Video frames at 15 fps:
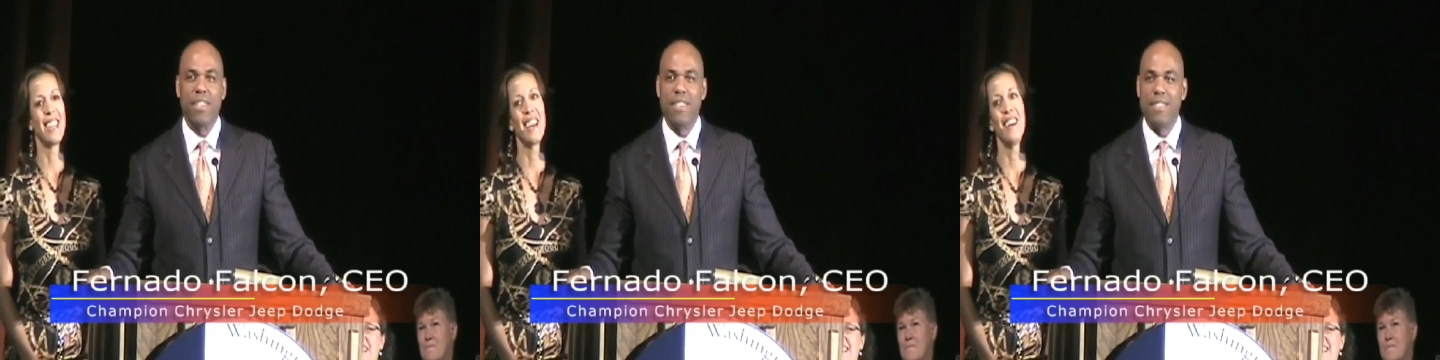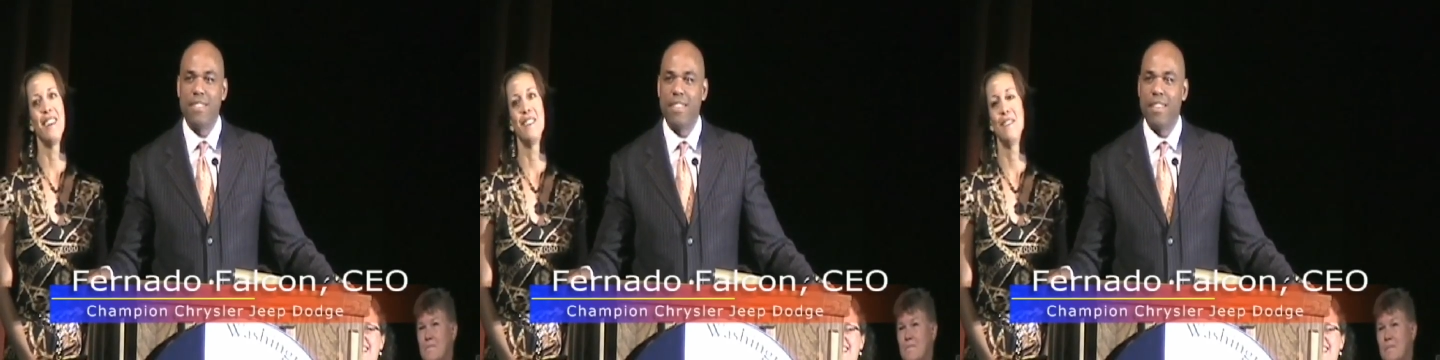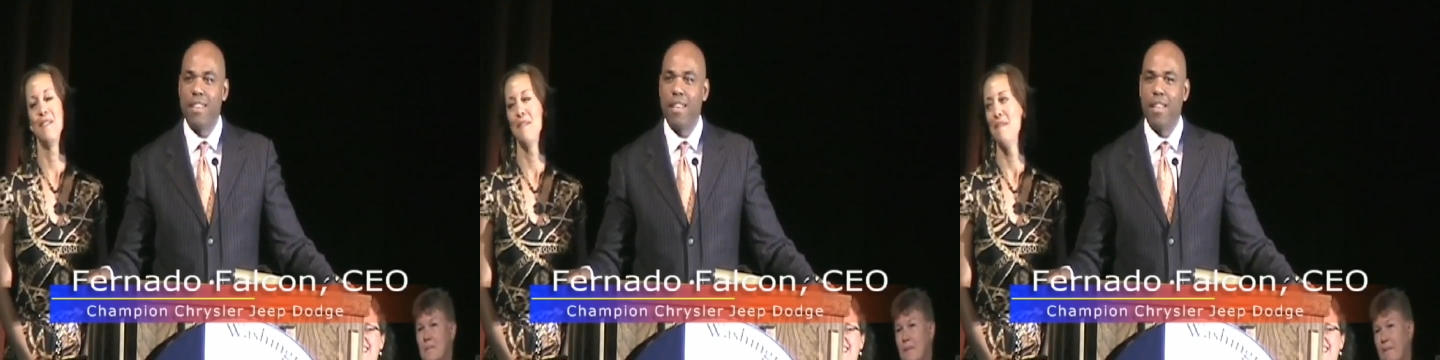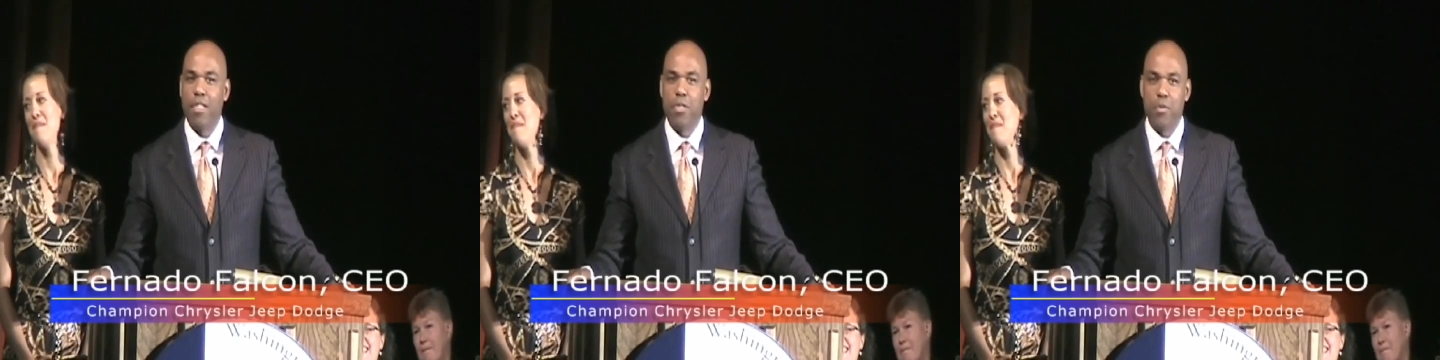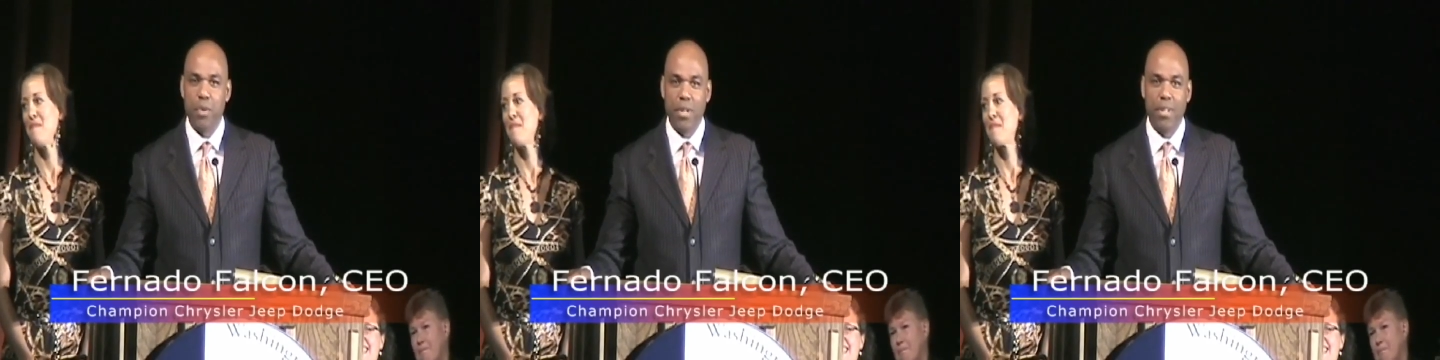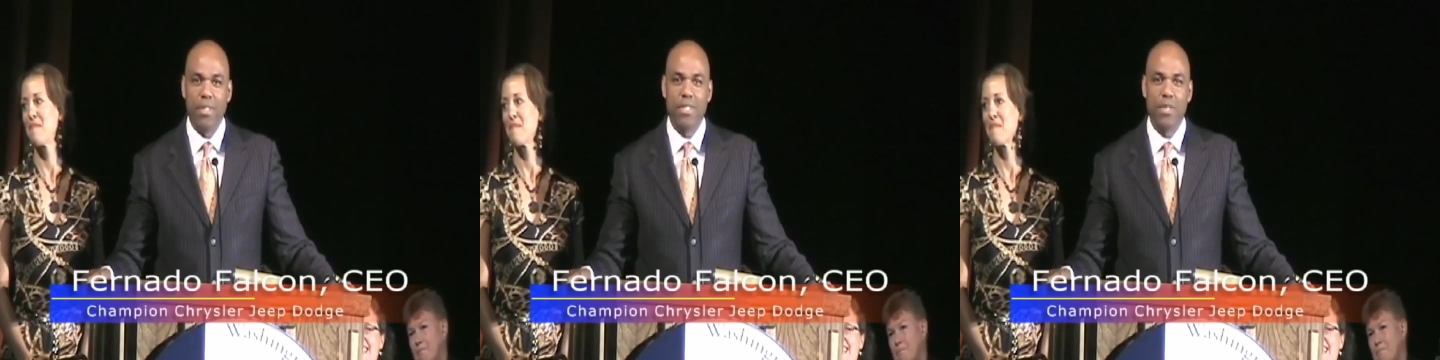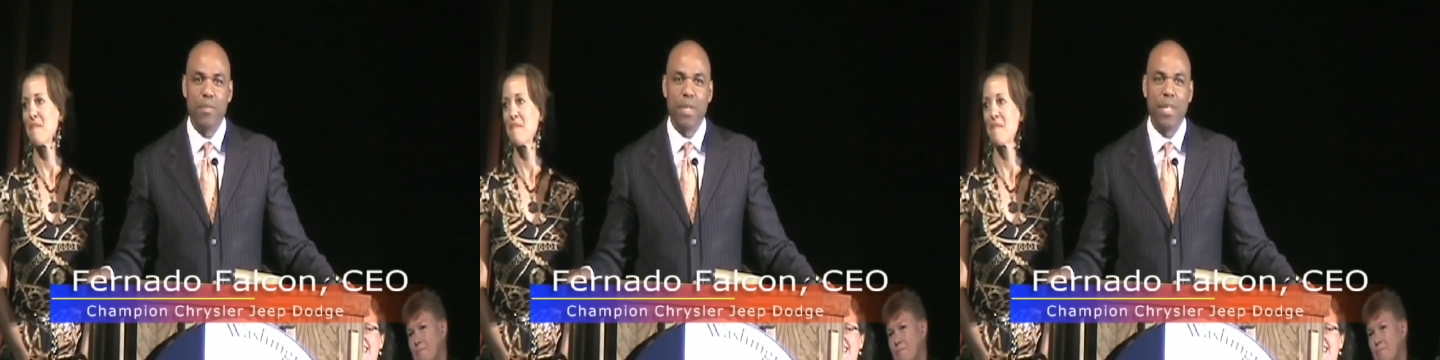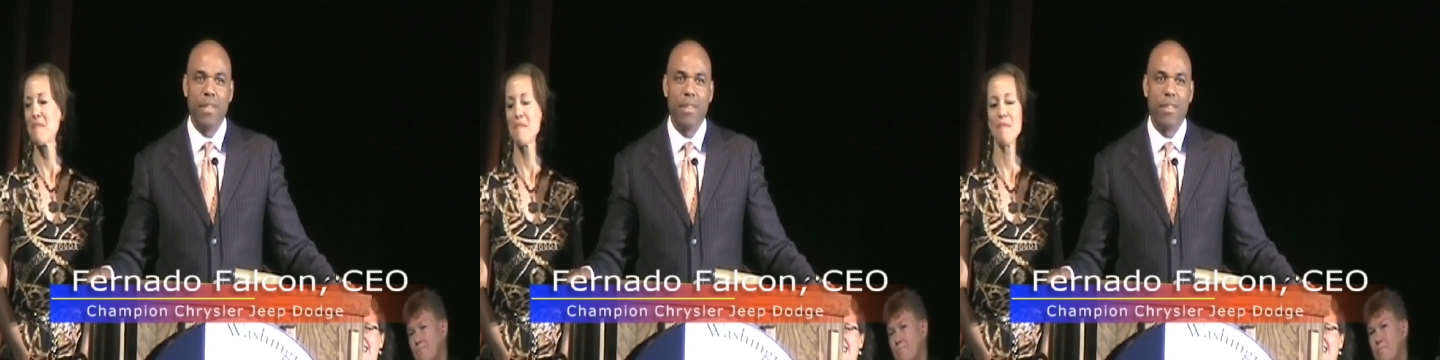Speaker 1: is a, a, thrill to be
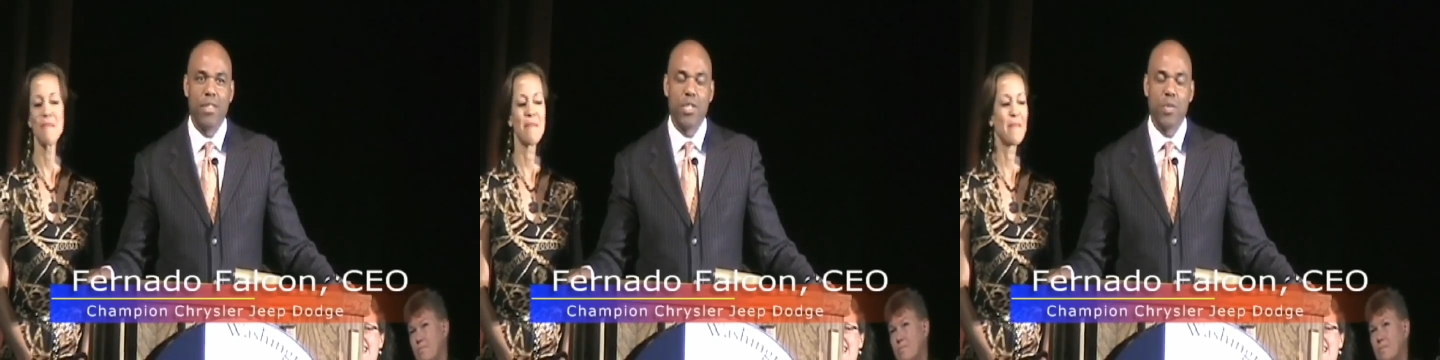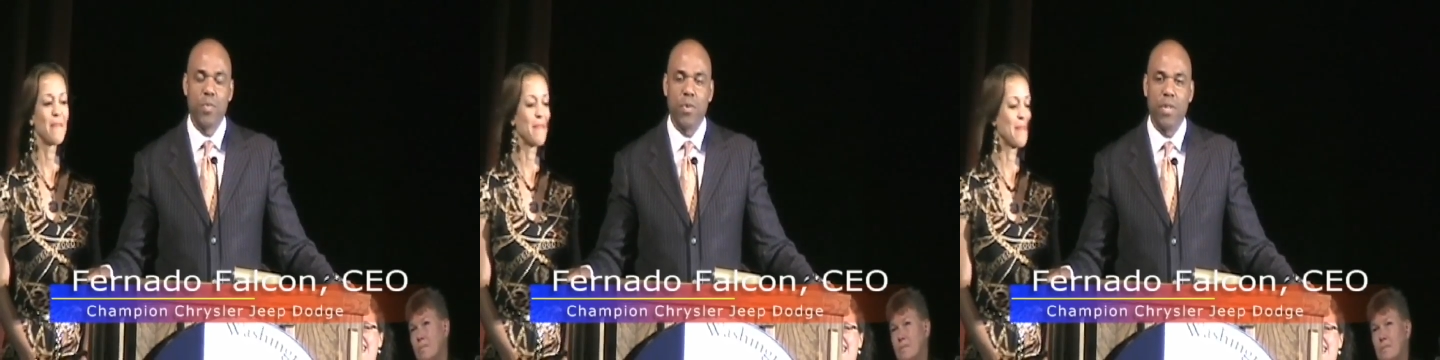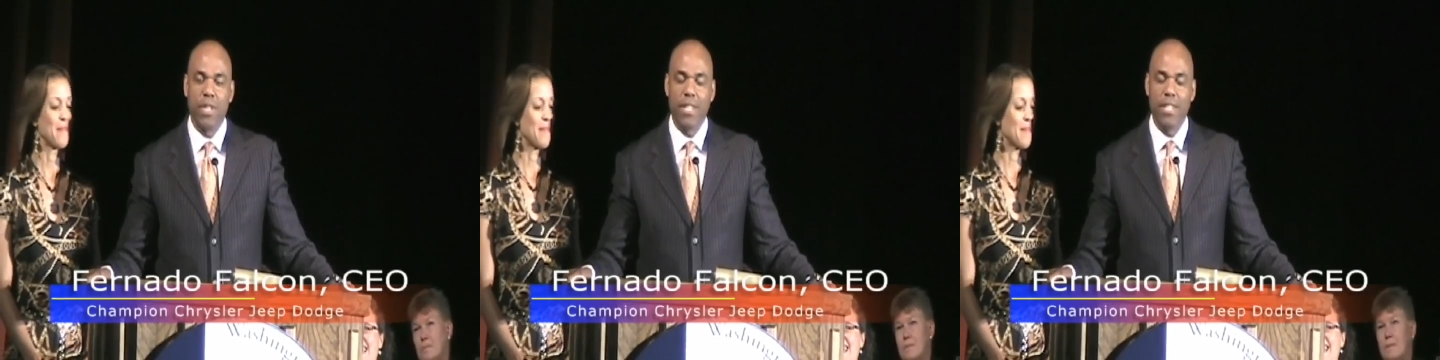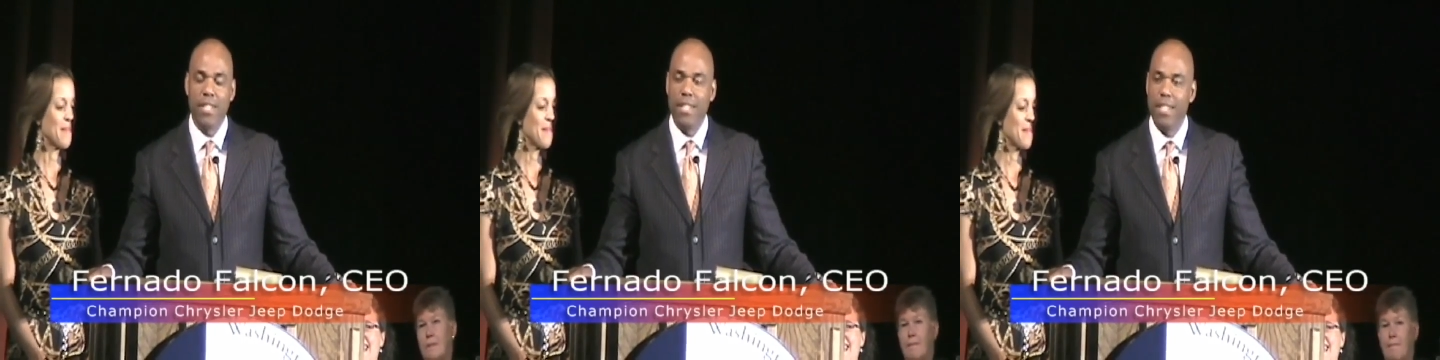here this morning.